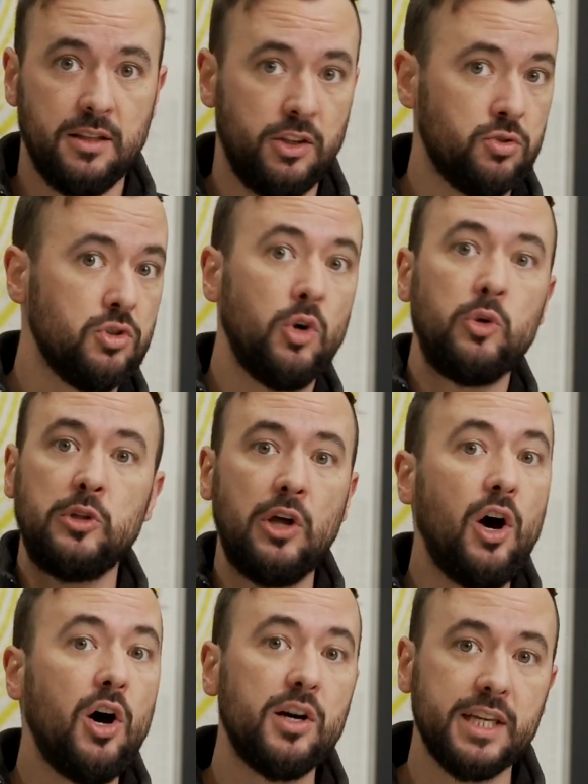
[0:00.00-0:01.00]
And there's no
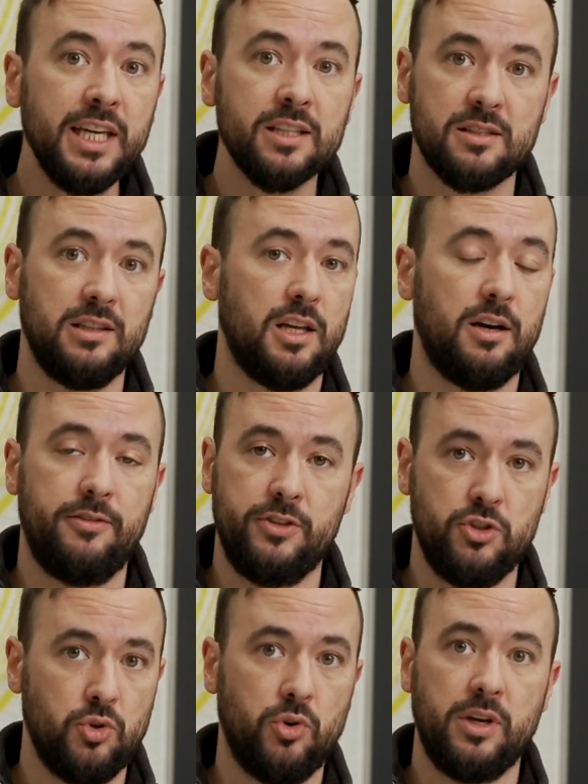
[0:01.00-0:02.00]
law against love
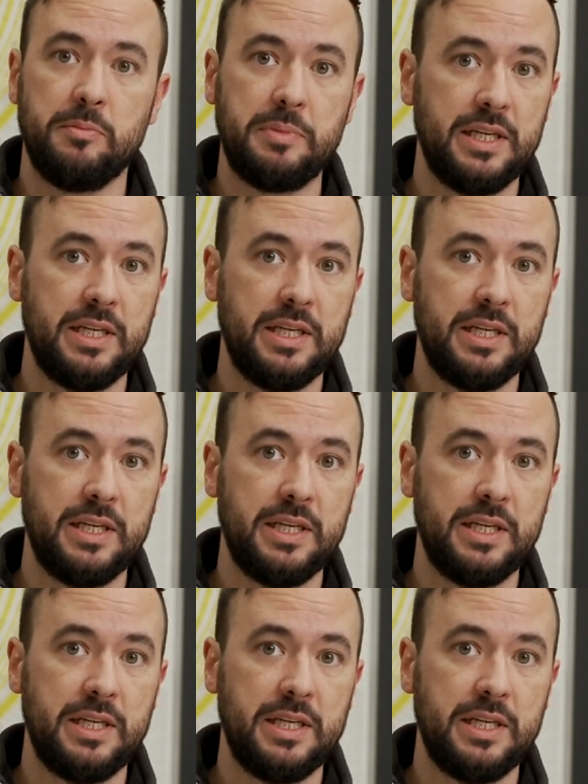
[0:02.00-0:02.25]
and joy and